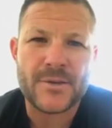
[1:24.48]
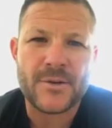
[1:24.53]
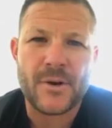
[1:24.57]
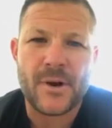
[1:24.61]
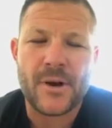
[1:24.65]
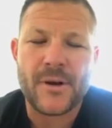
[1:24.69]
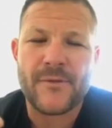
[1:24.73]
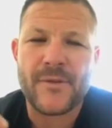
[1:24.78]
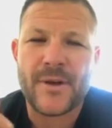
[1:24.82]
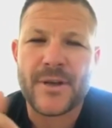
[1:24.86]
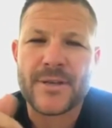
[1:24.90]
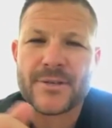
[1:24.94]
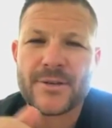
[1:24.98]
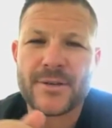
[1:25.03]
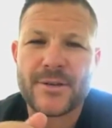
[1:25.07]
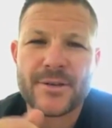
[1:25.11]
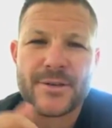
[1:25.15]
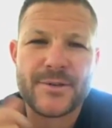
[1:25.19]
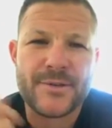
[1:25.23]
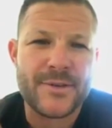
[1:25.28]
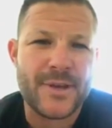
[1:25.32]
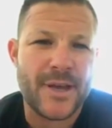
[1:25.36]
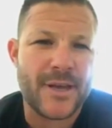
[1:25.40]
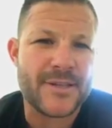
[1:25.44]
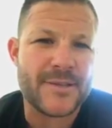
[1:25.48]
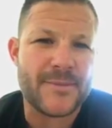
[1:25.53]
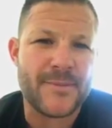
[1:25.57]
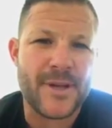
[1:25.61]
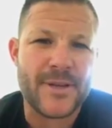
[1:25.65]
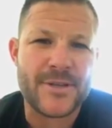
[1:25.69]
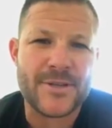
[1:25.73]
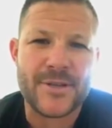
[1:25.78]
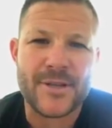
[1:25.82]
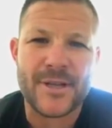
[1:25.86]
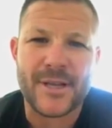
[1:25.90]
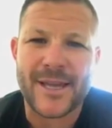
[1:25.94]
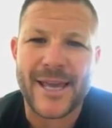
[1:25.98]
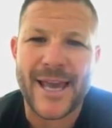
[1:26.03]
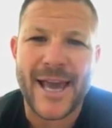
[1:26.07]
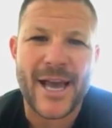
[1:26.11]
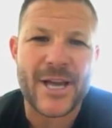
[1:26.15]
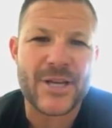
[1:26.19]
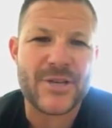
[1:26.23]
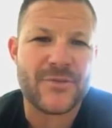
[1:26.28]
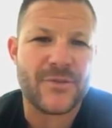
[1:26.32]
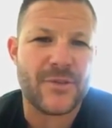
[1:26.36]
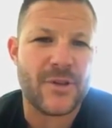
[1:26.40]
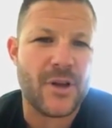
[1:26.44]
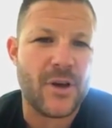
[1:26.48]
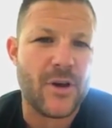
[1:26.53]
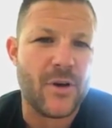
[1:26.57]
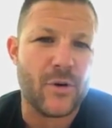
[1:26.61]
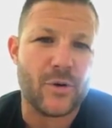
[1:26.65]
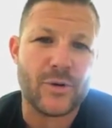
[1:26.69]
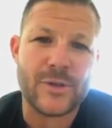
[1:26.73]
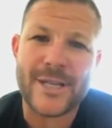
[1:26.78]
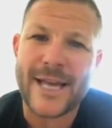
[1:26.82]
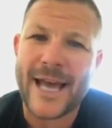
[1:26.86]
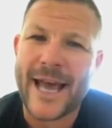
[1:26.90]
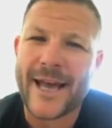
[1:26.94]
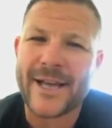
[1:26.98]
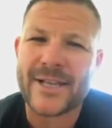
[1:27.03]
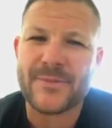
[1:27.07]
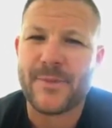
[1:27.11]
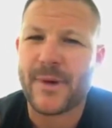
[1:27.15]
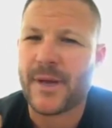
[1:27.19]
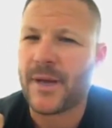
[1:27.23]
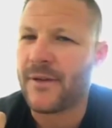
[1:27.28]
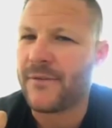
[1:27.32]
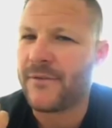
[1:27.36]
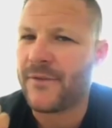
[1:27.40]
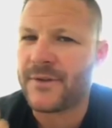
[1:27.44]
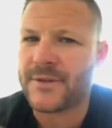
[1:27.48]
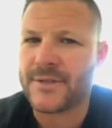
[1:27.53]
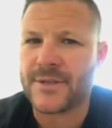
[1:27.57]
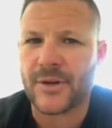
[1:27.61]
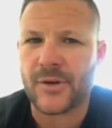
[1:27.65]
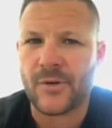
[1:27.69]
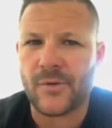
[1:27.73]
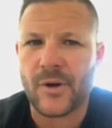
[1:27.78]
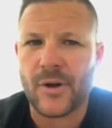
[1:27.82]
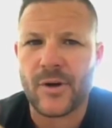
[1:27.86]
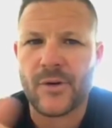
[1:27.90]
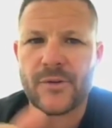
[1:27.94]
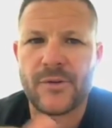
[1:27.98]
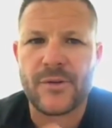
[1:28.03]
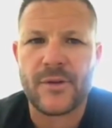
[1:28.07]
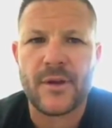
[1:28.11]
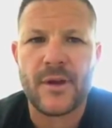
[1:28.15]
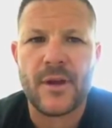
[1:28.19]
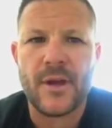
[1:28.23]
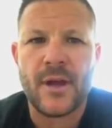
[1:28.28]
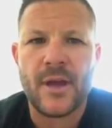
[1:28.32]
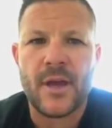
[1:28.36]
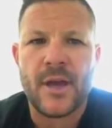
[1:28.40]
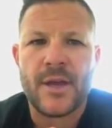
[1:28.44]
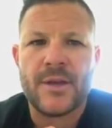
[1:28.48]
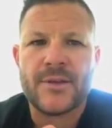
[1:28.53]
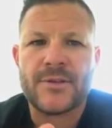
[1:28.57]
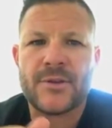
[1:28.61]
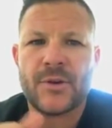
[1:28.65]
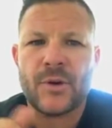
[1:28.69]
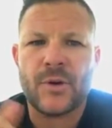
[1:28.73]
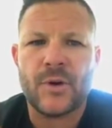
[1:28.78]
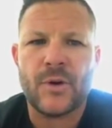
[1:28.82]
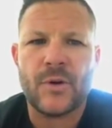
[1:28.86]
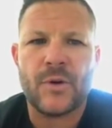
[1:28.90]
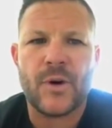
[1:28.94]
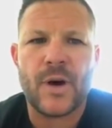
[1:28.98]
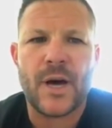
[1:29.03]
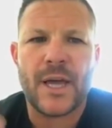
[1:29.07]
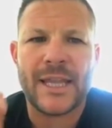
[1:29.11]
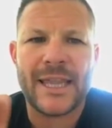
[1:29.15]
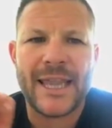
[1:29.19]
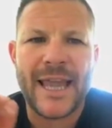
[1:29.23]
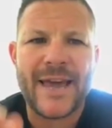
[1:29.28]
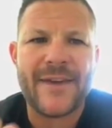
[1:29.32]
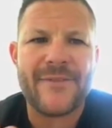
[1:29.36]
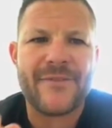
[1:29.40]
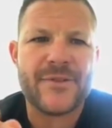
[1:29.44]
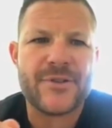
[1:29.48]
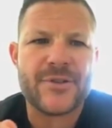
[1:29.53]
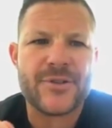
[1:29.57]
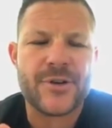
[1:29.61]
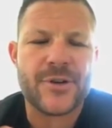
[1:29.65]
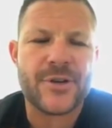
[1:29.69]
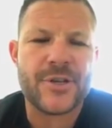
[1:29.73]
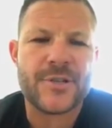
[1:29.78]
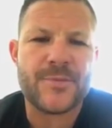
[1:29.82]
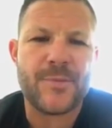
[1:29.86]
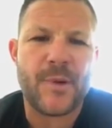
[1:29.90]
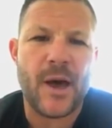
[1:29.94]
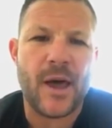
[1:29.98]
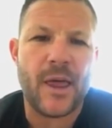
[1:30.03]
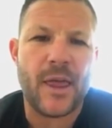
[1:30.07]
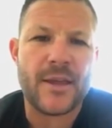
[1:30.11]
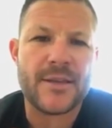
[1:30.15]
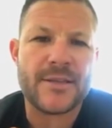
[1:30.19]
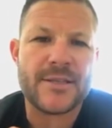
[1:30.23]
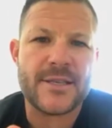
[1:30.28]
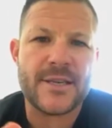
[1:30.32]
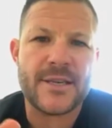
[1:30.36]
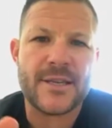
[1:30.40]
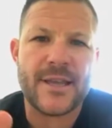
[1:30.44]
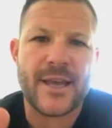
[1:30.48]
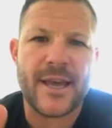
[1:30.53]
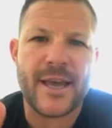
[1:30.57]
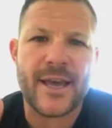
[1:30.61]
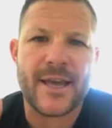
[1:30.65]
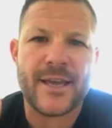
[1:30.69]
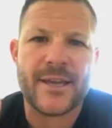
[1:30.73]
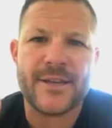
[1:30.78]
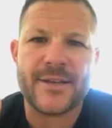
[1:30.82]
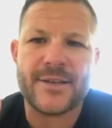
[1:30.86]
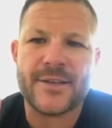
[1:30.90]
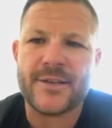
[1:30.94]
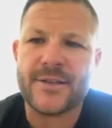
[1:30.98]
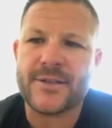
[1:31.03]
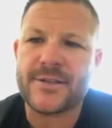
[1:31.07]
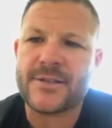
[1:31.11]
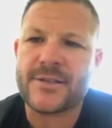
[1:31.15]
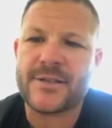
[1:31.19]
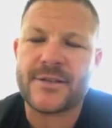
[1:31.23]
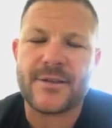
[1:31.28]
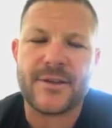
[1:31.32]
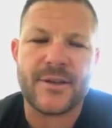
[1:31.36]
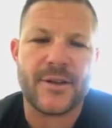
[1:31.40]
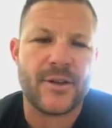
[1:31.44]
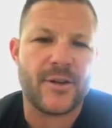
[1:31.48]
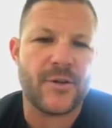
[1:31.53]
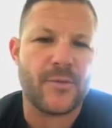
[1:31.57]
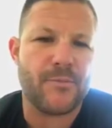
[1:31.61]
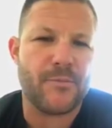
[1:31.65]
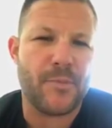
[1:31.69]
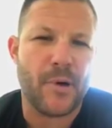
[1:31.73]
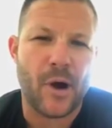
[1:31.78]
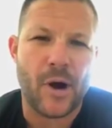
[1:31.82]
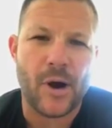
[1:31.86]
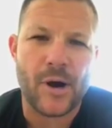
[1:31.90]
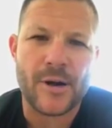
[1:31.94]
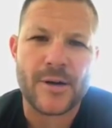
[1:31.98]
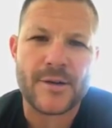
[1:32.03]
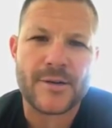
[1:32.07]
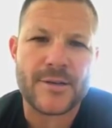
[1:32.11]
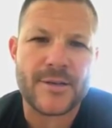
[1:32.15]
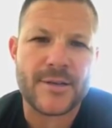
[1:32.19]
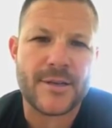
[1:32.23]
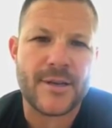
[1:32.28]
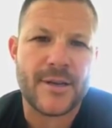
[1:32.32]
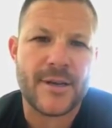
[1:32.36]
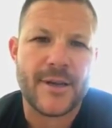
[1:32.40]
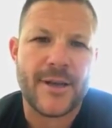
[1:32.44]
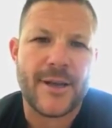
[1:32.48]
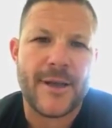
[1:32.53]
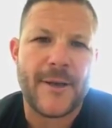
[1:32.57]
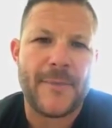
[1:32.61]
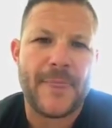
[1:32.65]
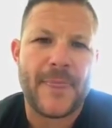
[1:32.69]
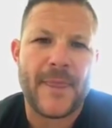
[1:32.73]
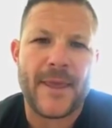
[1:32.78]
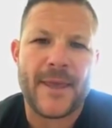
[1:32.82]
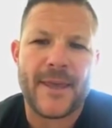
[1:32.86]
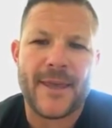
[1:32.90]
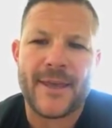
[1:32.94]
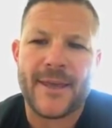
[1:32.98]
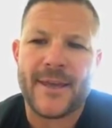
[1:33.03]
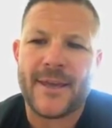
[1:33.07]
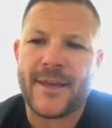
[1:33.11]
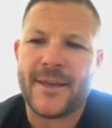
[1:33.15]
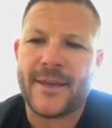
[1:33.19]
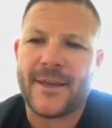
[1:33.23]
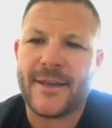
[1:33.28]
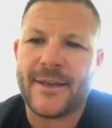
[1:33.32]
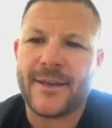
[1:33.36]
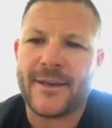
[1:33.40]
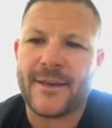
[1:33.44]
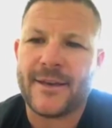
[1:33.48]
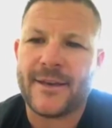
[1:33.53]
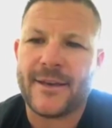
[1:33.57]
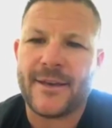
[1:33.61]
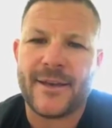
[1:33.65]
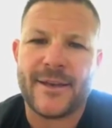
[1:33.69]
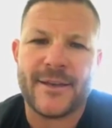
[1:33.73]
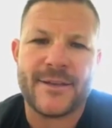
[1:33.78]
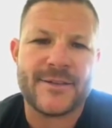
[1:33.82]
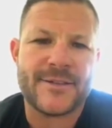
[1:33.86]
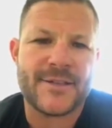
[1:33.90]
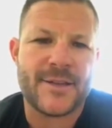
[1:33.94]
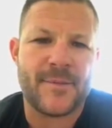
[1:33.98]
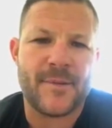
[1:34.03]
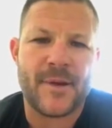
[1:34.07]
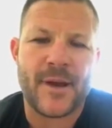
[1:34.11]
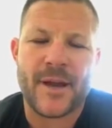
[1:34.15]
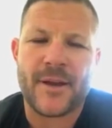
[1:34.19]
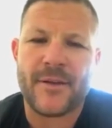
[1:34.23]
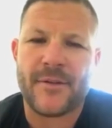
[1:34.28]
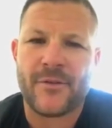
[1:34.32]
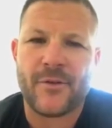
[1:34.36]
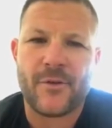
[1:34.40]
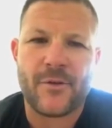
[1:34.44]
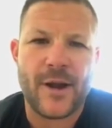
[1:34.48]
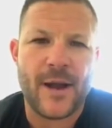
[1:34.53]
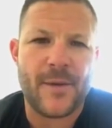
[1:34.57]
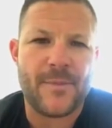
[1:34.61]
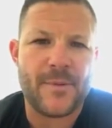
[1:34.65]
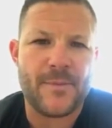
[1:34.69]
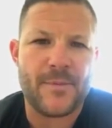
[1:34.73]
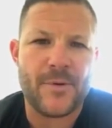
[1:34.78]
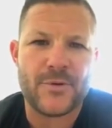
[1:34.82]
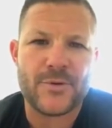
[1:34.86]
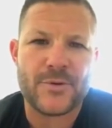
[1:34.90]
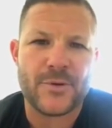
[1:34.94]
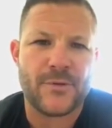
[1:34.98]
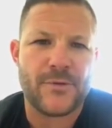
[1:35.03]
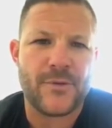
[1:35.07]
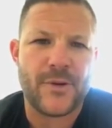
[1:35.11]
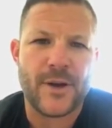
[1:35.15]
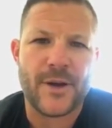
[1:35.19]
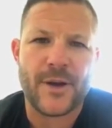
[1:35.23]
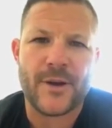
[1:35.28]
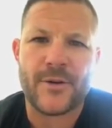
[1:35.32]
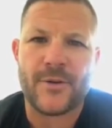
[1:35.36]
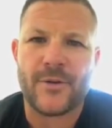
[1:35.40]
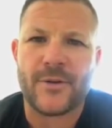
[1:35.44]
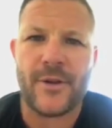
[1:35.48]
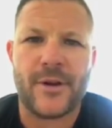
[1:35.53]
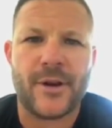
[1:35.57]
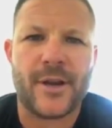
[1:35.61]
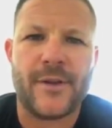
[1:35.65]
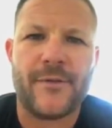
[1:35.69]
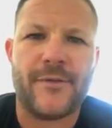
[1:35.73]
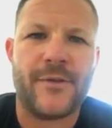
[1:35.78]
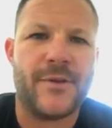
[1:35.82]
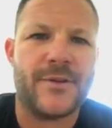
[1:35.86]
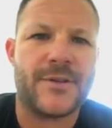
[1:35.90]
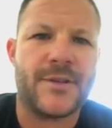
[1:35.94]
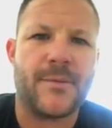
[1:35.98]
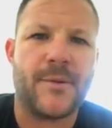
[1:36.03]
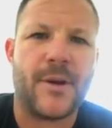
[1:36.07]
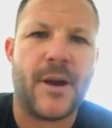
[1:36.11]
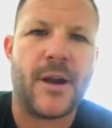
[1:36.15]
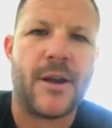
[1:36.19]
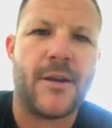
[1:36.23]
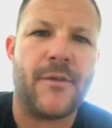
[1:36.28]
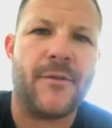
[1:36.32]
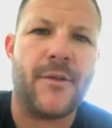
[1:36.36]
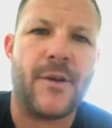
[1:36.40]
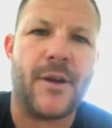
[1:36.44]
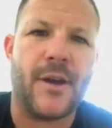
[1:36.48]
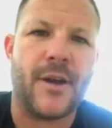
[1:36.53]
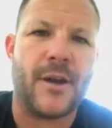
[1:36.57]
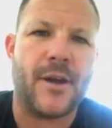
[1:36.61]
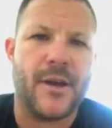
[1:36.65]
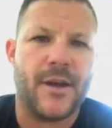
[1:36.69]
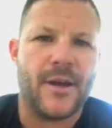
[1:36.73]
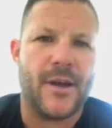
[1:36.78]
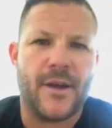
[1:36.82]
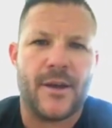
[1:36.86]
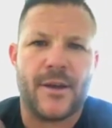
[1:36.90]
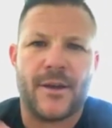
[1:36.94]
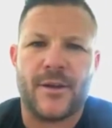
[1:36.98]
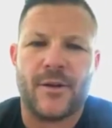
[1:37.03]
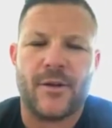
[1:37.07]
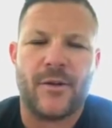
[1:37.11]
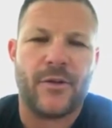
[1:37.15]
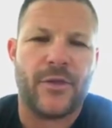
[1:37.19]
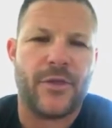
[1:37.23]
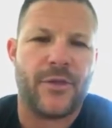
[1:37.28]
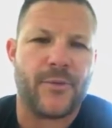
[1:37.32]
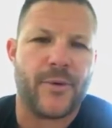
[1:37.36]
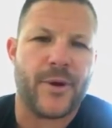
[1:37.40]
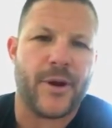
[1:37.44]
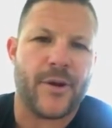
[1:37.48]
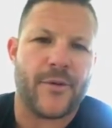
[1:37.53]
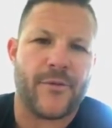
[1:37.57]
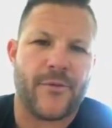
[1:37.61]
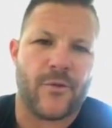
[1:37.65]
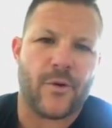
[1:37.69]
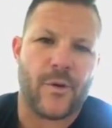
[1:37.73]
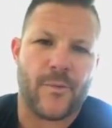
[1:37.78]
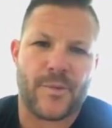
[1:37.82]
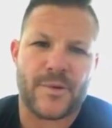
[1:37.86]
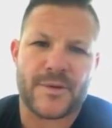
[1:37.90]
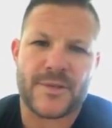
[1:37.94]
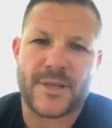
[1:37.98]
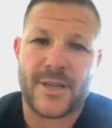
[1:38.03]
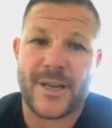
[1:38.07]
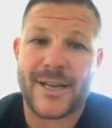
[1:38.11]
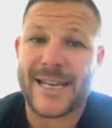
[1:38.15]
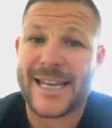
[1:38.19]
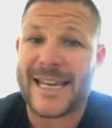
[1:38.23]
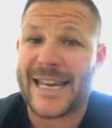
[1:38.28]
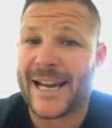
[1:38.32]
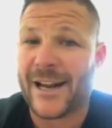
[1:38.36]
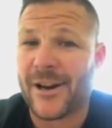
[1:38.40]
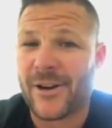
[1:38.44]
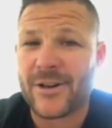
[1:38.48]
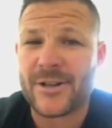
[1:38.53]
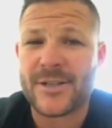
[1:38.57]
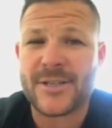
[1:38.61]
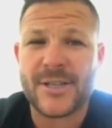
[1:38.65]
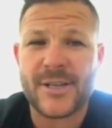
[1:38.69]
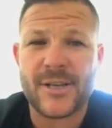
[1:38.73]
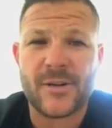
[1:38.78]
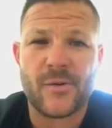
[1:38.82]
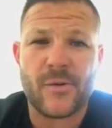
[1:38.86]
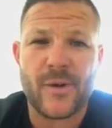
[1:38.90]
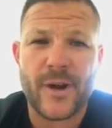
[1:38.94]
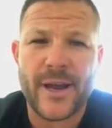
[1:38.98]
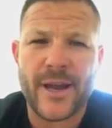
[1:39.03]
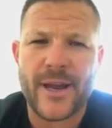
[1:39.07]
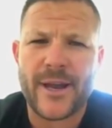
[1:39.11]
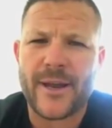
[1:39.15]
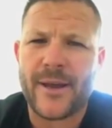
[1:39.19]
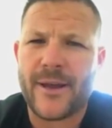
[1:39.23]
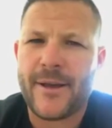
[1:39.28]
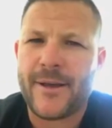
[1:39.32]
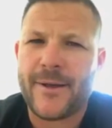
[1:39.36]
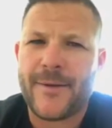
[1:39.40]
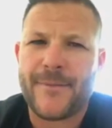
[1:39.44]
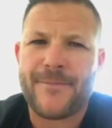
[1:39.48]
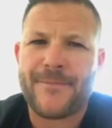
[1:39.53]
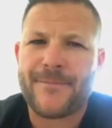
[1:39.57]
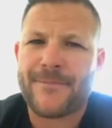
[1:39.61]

to our investors, not to mention the cash flow, tax benefits, and growth. So a life insurance policy that is, you know, parked in in some kind of crappy mutual fund, or they're giving you some kind of a, you know, three or four percent guaranteed rate,